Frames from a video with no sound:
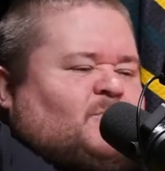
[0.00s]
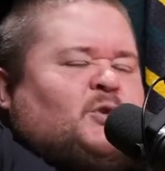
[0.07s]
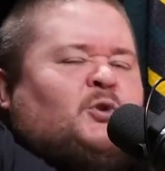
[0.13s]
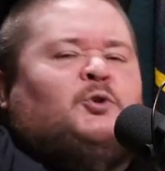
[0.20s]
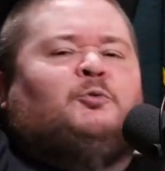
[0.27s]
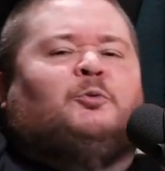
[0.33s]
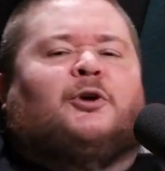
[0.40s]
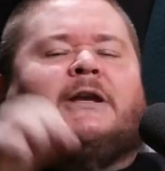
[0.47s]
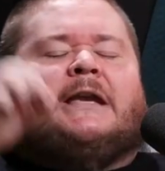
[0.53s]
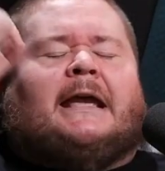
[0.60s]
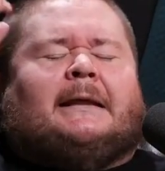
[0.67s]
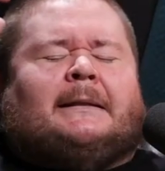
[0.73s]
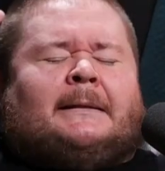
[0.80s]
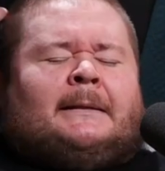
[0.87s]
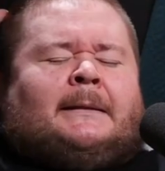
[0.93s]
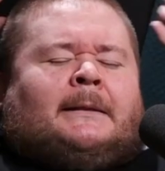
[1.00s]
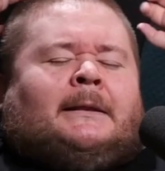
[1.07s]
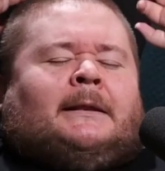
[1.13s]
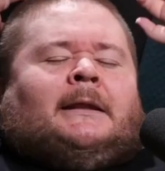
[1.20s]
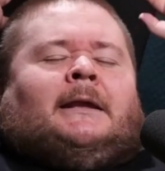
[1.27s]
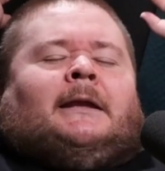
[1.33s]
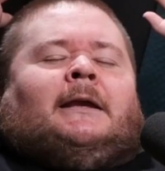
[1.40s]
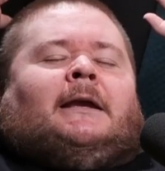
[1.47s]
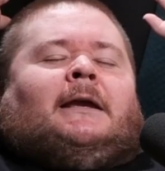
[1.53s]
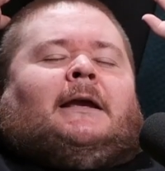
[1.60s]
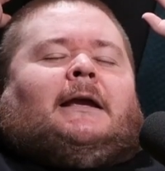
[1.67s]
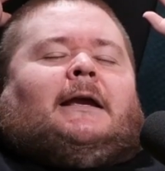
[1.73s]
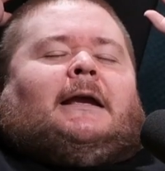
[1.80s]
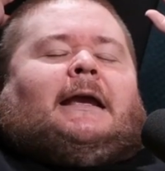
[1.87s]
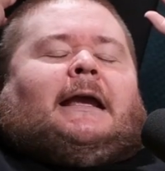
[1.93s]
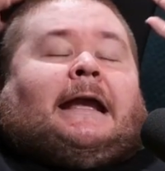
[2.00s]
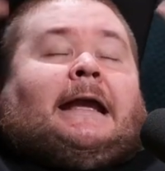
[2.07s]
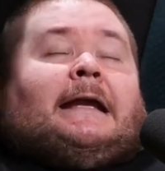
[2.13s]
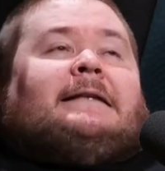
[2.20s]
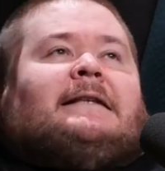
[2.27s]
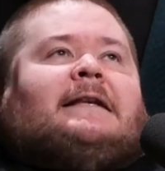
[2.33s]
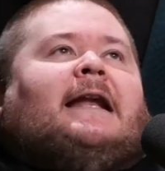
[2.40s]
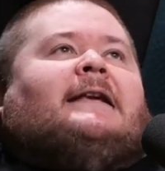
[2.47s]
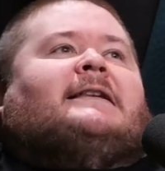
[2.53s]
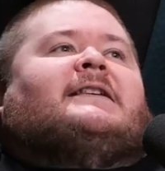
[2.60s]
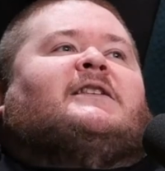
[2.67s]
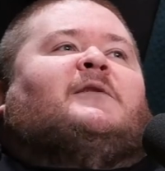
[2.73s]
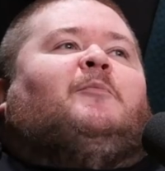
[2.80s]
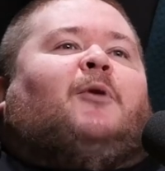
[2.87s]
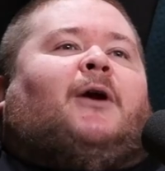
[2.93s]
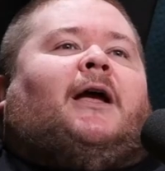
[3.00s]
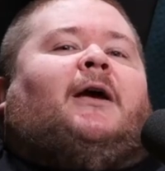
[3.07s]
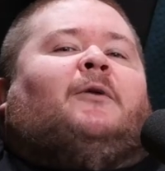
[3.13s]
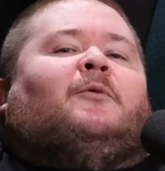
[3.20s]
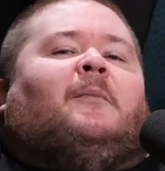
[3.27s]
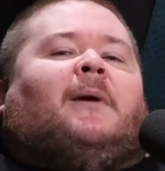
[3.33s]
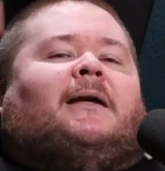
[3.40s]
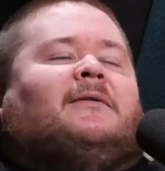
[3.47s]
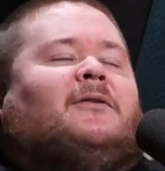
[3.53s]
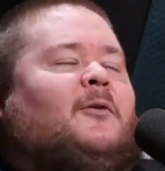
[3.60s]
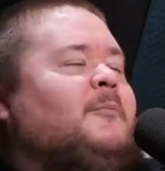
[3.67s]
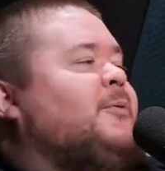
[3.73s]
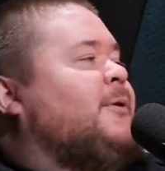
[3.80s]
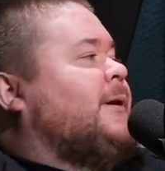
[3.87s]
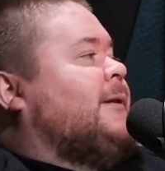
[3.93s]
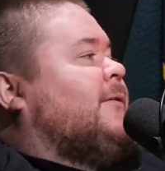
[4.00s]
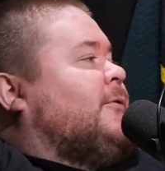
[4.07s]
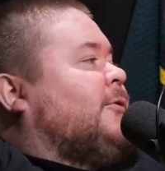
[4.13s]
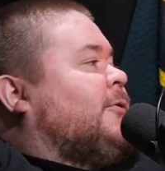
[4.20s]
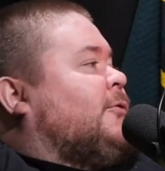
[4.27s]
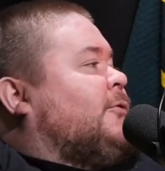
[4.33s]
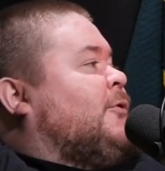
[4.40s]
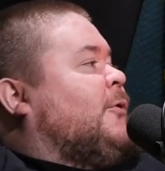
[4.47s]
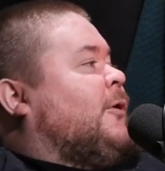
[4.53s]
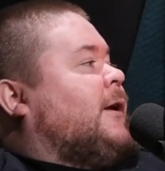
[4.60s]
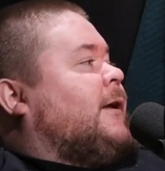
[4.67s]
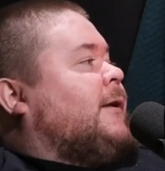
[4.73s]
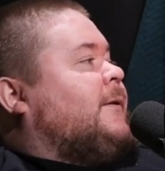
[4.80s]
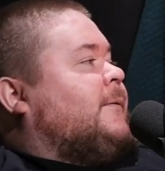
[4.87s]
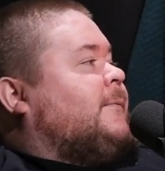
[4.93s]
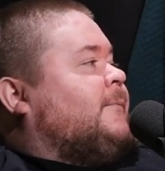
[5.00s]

you were getting 8 slices of bread with my thumbprint through it. Go ahead.